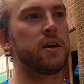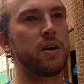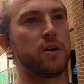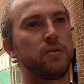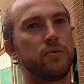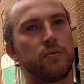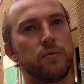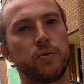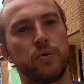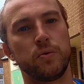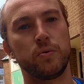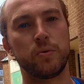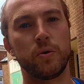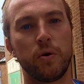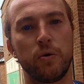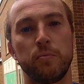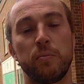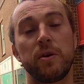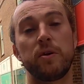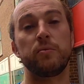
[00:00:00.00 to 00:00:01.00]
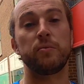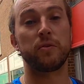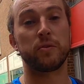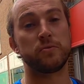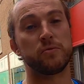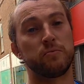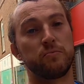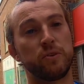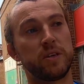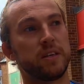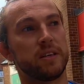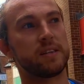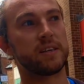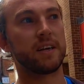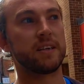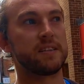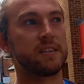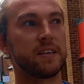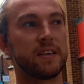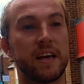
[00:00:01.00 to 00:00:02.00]
if you know me, we've got some really
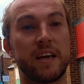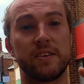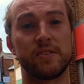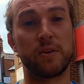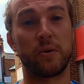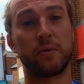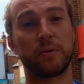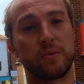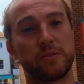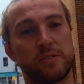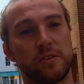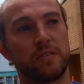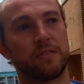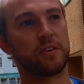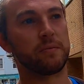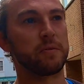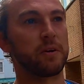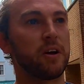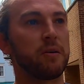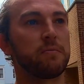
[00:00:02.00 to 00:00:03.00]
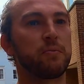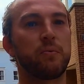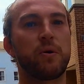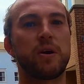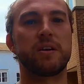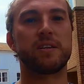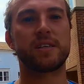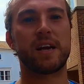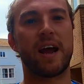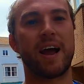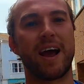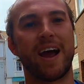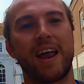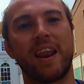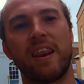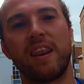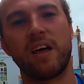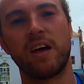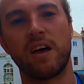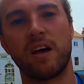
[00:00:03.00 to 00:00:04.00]
exciting historical stuff coming up, which I
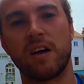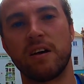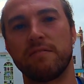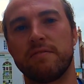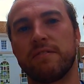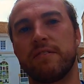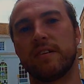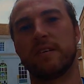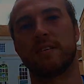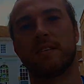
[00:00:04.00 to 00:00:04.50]
love.